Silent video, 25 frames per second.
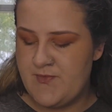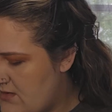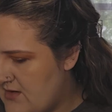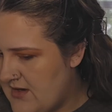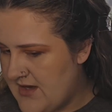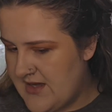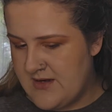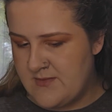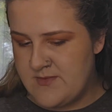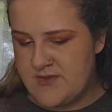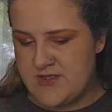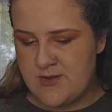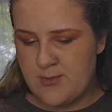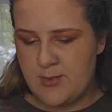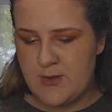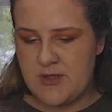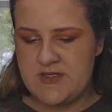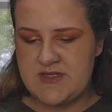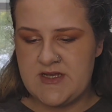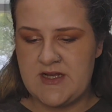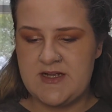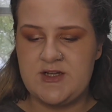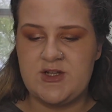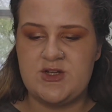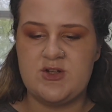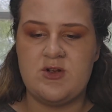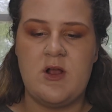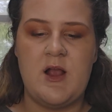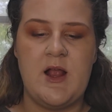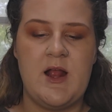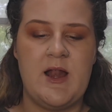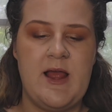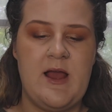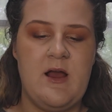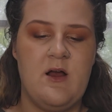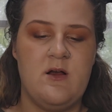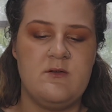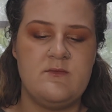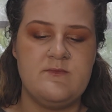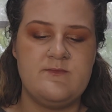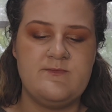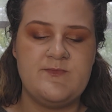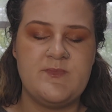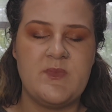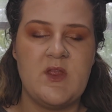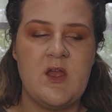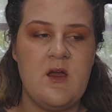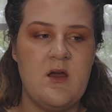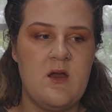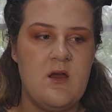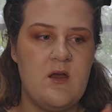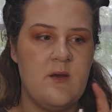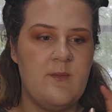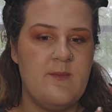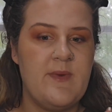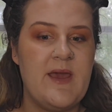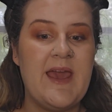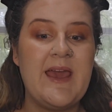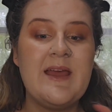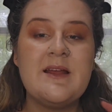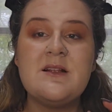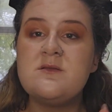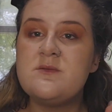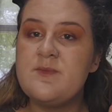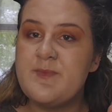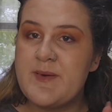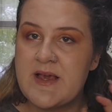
And I'm super excited to try it out. And